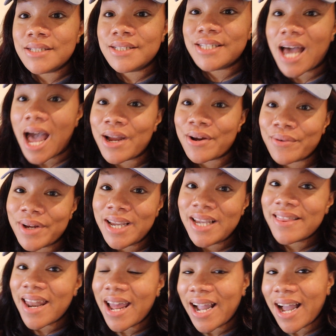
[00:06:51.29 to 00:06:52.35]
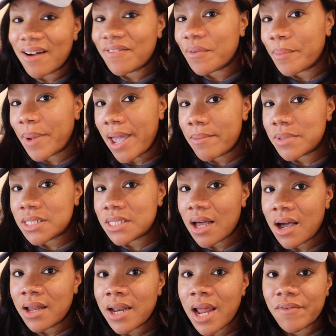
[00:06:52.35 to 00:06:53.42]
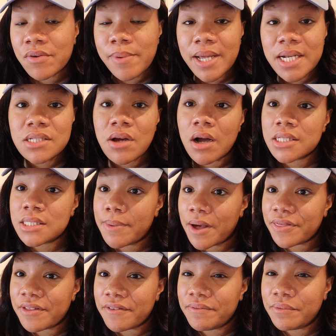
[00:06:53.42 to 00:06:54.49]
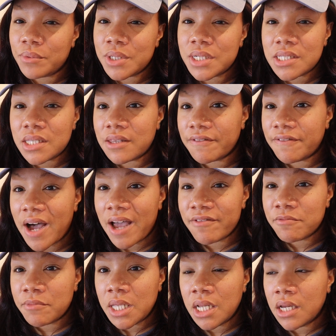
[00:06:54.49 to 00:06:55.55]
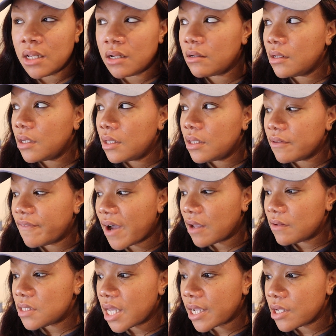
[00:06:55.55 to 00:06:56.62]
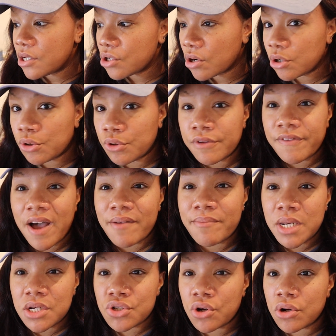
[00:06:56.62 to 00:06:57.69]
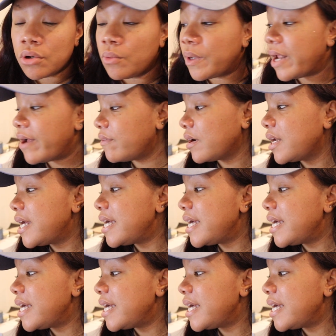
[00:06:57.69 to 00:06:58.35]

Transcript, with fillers: diary that I got from Amazon. Everybody talks about the, what is it, the 5-minute, the 5-second journal, the 5-minute journal, whatever it